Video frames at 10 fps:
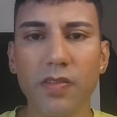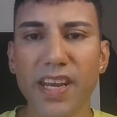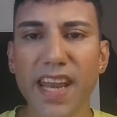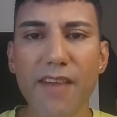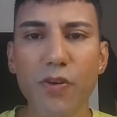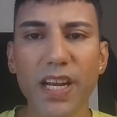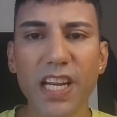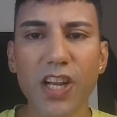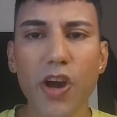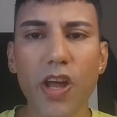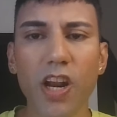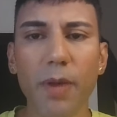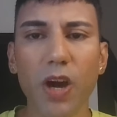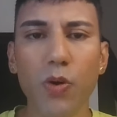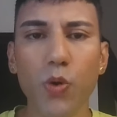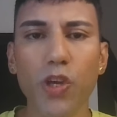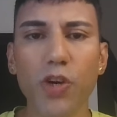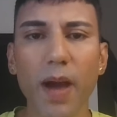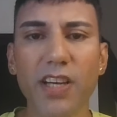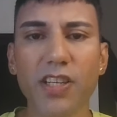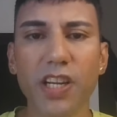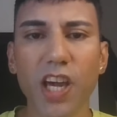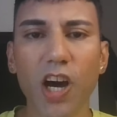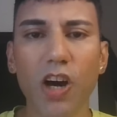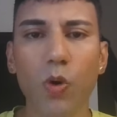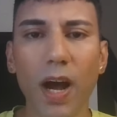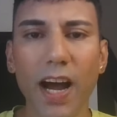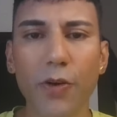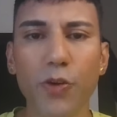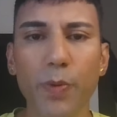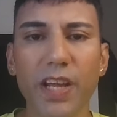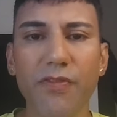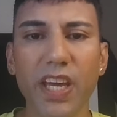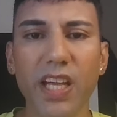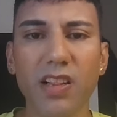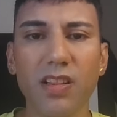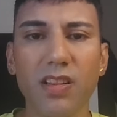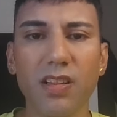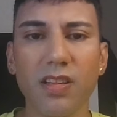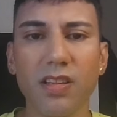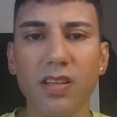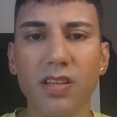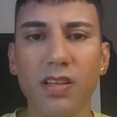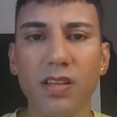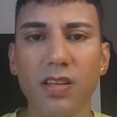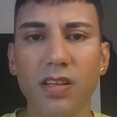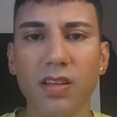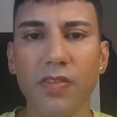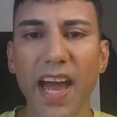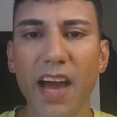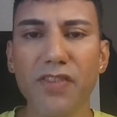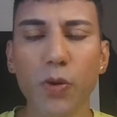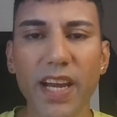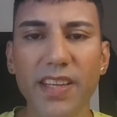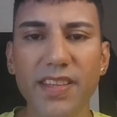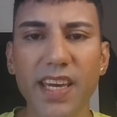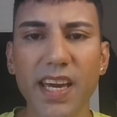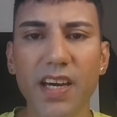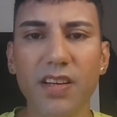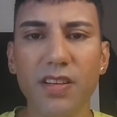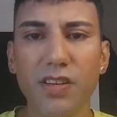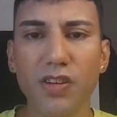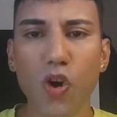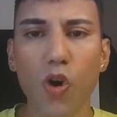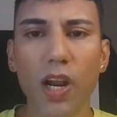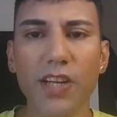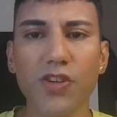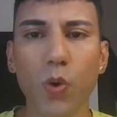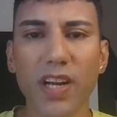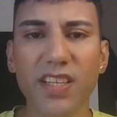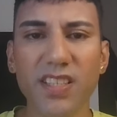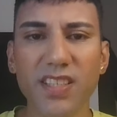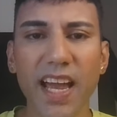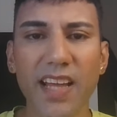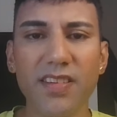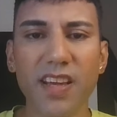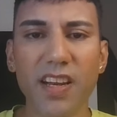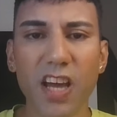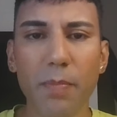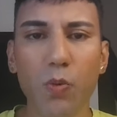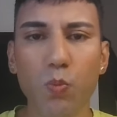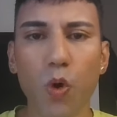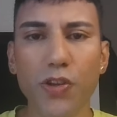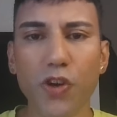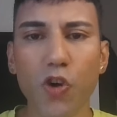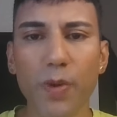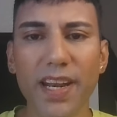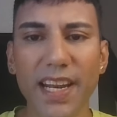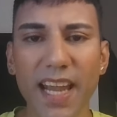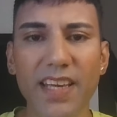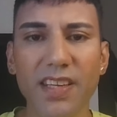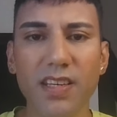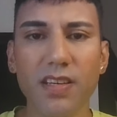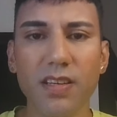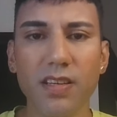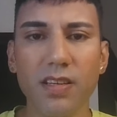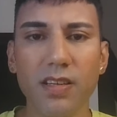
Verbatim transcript: they're never really learning about who you actually are or how you really feel. They have no idea, knowledge, or understanding about what you're really like